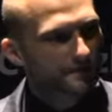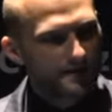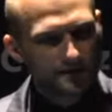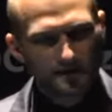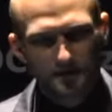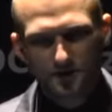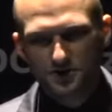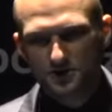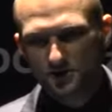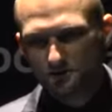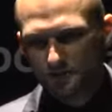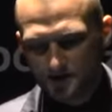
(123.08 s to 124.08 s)
in the
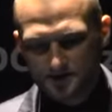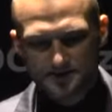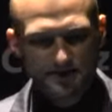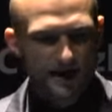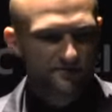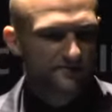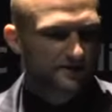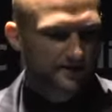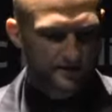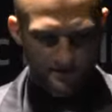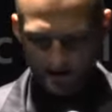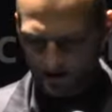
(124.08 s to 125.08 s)
initial months after
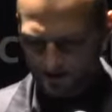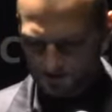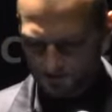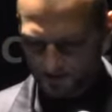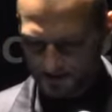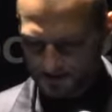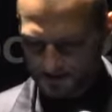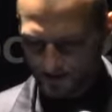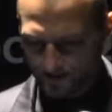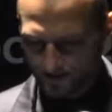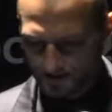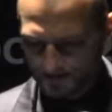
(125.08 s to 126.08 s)
the Arab Spring
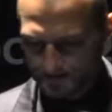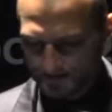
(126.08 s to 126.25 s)
started,